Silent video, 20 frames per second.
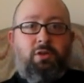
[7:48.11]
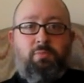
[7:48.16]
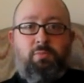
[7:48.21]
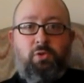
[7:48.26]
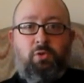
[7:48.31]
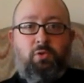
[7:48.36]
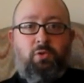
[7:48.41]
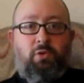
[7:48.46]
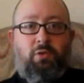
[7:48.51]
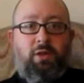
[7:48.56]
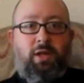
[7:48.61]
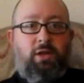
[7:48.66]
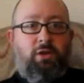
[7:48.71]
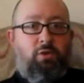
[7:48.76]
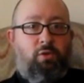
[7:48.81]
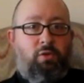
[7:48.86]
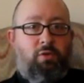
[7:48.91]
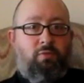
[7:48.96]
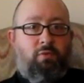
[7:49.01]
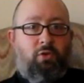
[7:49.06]
communal, and
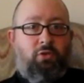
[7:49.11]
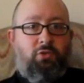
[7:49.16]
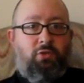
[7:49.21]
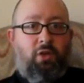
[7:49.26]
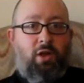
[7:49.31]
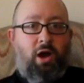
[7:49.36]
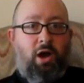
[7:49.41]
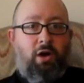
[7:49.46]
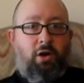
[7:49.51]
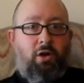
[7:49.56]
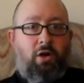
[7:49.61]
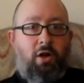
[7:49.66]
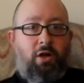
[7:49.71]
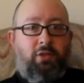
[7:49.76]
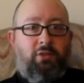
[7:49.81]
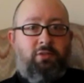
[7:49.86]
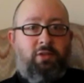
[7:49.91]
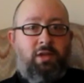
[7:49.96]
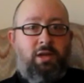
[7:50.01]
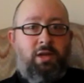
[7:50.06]
universal
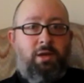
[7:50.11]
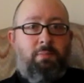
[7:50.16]
archons,